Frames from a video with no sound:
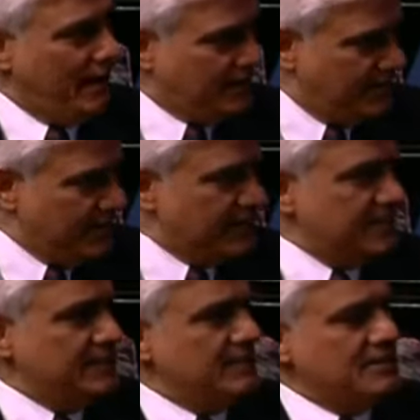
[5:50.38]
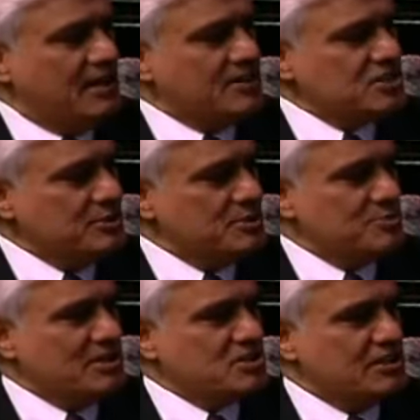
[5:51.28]
I think R.C. was
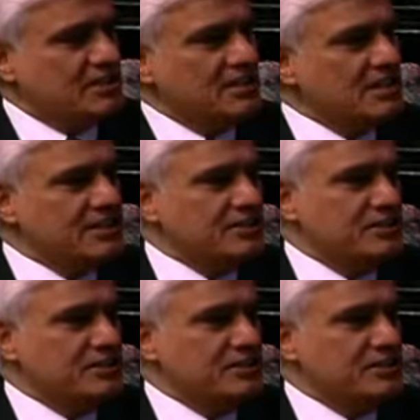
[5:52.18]
mentioning earlier,